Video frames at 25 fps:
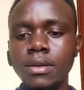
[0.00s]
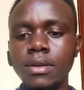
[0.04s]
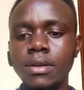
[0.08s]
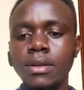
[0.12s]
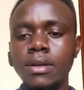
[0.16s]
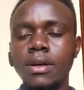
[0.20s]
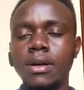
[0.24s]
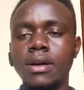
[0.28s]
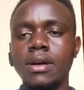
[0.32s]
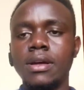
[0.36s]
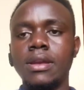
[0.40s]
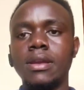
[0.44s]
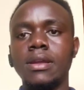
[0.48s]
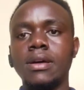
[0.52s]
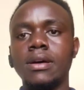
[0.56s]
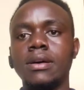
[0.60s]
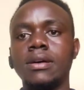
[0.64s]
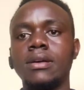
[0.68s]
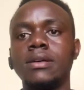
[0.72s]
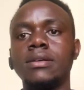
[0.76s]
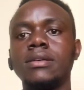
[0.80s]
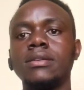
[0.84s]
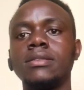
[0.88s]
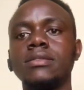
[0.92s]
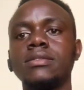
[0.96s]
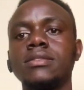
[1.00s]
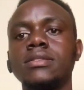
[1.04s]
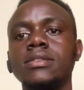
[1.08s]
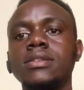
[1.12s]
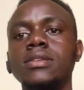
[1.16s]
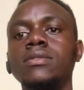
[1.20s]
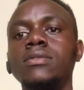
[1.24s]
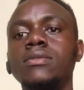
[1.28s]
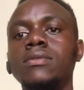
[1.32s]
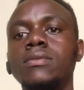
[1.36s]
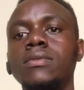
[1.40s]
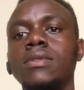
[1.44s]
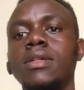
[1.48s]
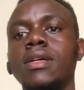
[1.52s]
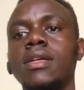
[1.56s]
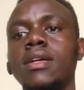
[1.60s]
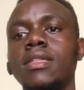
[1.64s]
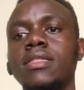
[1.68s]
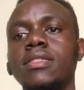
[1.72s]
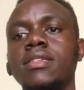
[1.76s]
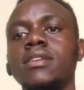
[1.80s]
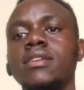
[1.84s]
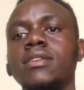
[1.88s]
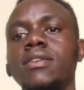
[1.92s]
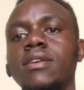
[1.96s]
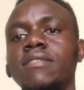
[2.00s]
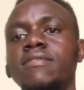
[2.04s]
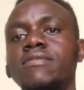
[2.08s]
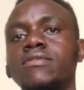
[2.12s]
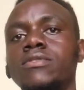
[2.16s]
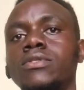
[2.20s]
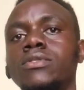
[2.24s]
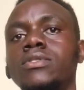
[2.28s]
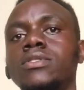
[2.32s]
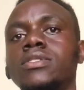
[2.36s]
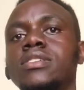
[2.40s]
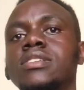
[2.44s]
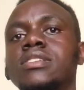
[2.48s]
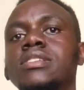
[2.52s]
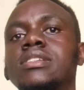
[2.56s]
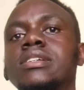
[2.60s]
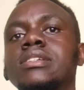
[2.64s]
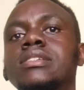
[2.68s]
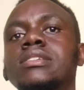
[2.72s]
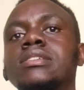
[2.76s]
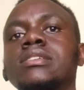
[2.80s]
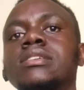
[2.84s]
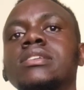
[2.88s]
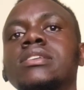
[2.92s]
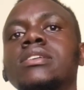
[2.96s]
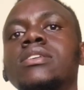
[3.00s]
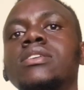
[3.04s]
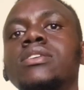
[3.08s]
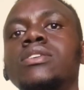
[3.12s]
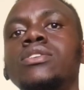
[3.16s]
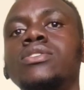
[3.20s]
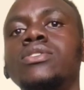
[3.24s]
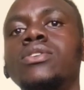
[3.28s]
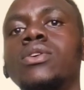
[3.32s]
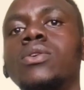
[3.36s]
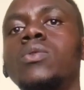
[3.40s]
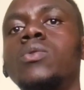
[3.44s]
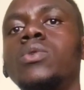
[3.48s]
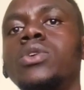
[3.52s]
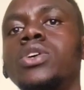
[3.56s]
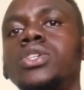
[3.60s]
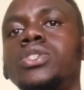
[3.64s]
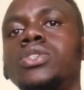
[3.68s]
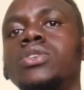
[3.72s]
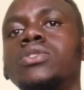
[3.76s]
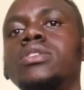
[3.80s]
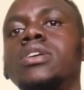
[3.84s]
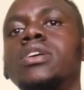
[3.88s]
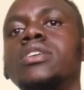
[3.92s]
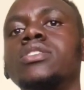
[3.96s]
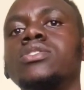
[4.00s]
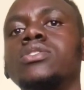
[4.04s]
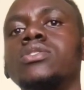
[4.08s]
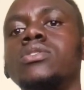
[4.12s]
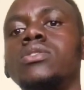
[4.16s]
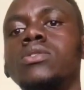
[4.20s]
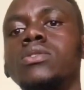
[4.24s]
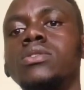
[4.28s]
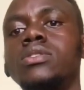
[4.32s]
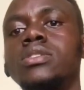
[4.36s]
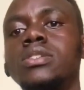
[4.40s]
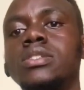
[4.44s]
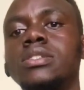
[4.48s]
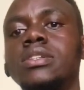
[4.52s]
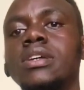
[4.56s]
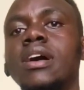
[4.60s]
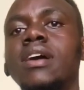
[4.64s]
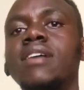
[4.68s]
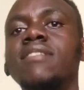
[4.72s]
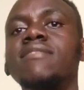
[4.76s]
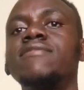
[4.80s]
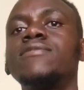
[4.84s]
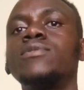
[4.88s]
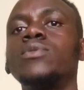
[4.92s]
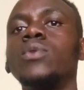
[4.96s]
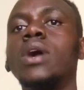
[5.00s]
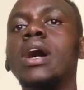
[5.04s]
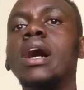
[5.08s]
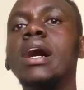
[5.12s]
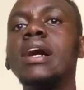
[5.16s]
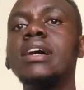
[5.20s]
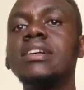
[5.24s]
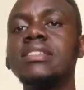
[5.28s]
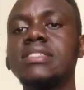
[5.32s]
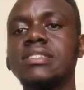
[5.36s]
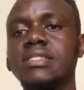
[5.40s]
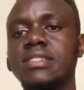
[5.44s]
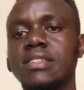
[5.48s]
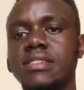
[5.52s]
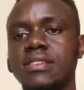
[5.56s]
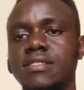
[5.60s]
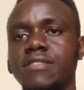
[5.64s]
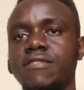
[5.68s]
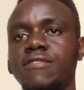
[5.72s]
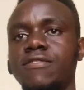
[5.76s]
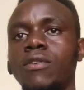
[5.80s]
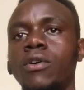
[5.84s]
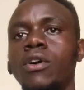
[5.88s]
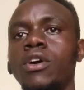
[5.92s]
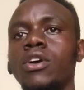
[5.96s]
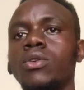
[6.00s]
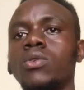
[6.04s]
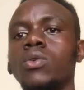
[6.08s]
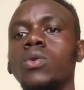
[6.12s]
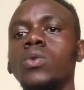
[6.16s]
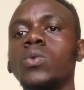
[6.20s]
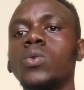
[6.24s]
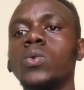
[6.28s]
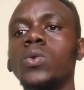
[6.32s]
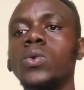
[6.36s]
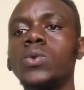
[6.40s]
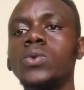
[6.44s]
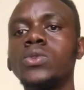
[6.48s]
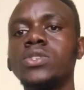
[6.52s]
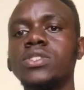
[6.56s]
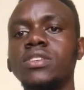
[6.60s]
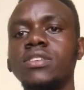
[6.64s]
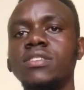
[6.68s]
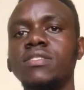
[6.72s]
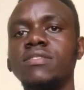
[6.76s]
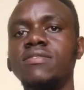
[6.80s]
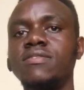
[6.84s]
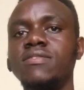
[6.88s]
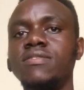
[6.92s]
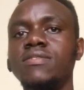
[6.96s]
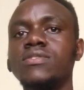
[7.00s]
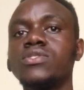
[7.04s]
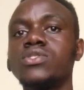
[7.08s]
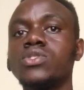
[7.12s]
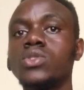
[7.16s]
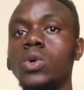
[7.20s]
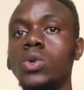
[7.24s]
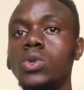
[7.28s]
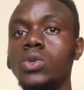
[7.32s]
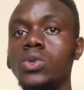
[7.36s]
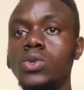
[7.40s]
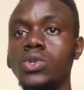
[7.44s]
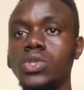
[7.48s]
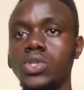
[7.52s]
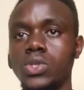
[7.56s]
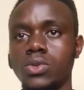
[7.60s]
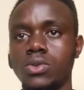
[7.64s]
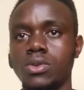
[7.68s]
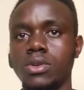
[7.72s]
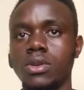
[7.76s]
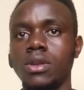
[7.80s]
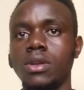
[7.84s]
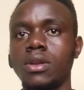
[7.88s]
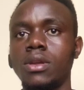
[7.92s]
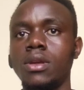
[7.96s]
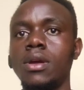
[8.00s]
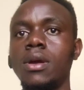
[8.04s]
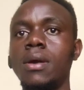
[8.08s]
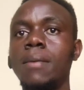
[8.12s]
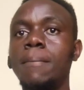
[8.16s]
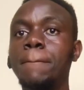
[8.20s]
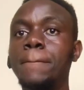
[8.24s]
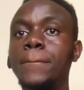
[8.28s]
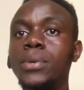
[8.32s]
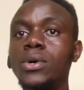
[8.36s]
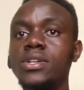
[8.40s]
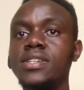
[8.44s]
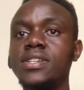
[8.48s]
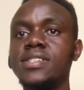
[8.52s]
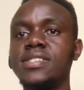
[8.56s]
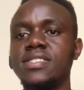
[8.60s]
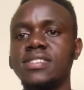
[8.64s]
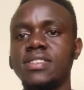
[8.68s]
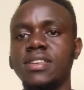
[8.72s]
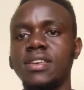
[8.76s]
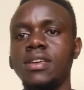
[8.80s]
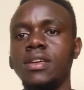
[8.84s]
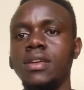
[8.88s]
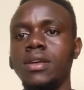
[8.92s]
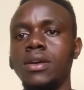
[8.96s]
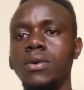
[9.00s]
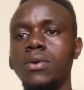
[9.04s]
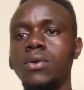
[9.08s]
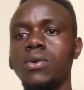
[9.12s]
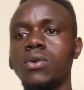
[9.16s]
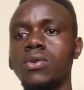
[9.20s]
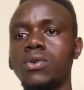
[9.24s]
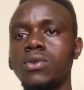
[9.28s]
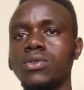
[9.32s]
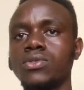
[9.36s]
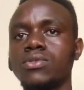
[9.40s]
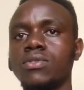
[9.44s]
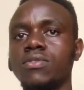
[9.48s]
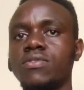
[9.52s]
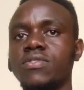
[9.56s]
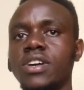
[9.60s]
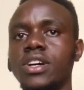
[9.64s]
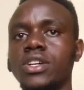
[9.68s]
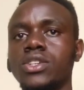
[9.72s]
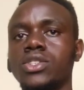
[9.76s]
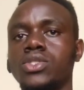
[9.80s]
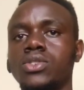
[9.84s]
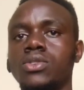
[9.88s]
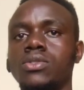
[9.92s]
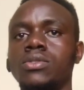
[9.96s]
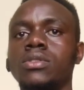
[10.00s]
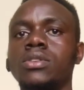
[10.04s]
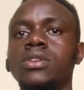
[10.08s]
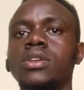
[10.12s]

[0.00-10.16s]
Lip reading: and still, the other thing you have to note is that your question does not have to ask for a conclusive solution, policy, or course of action.